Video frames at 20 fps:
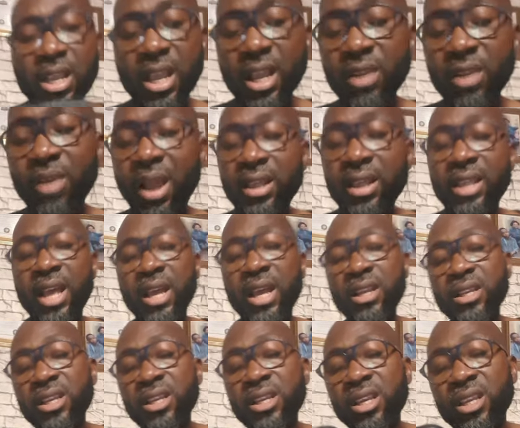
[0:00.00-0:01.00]
Rather,
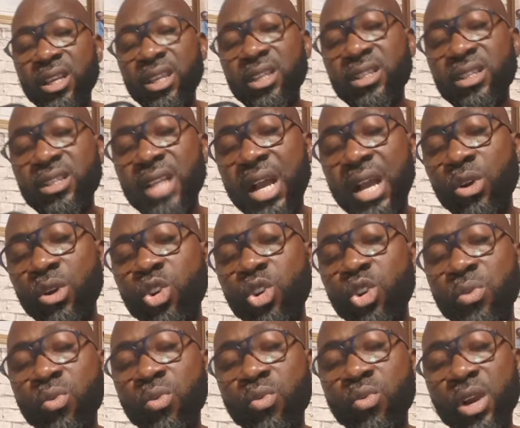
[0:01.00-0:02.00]
he's now going to be
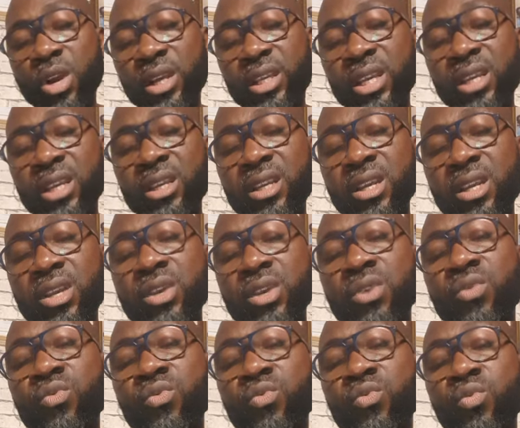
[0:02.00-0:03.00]
working
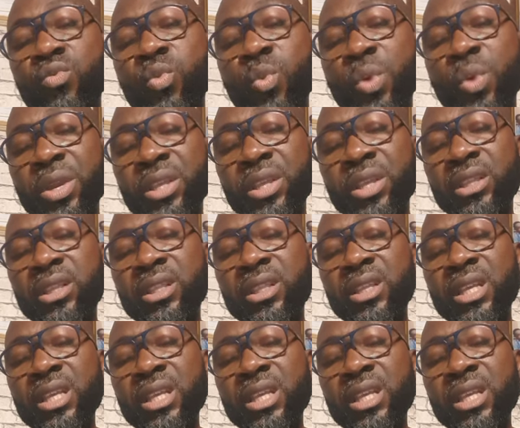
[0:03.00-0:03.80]
with